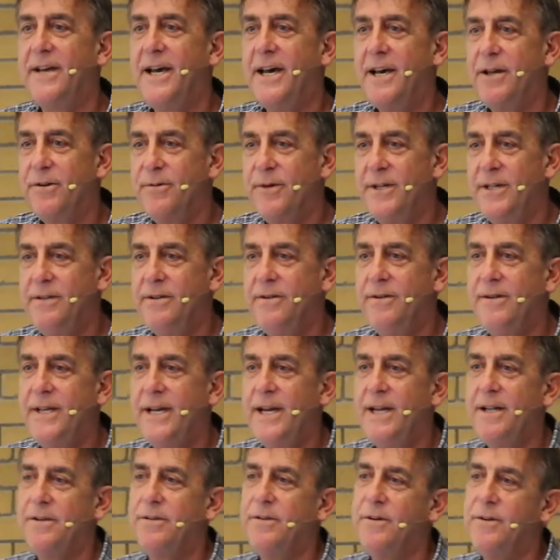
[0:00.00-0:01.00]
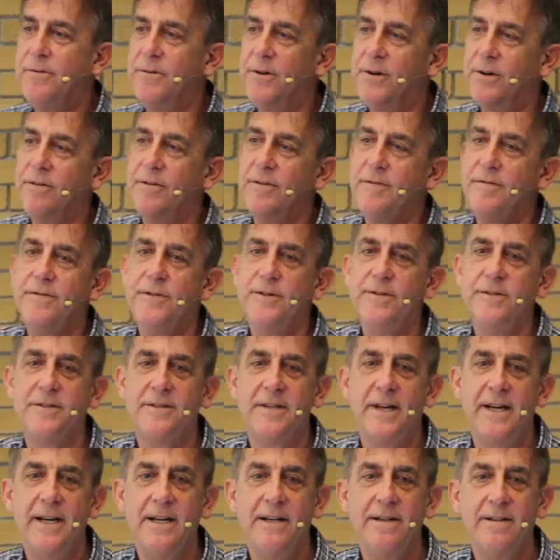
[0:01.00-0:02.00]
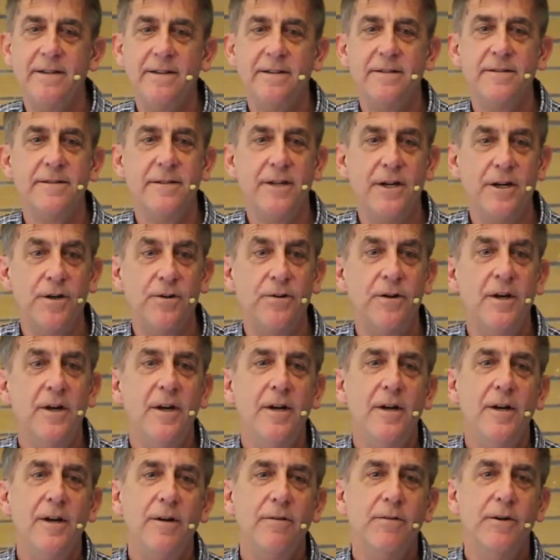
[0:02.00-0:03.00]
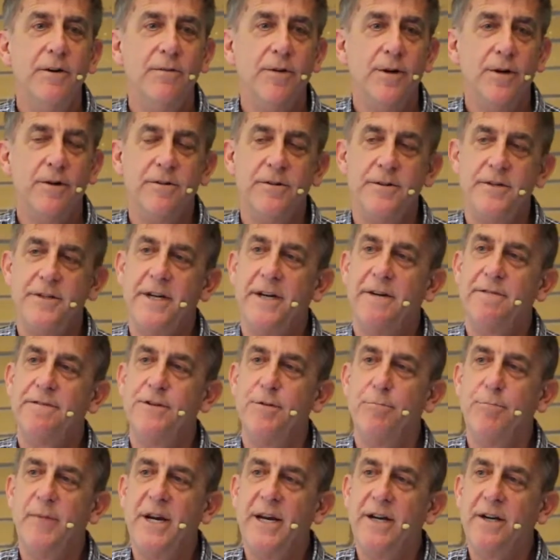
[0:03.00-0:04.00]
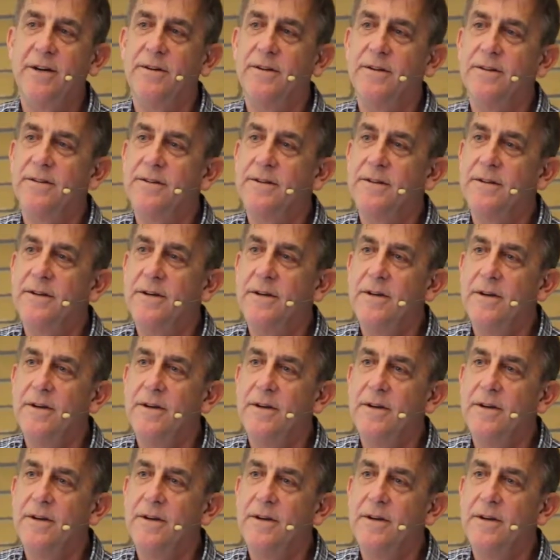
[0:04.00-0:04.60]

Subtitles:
How do we do that? Do we work with food scientists? No. We work with chefs and bakers.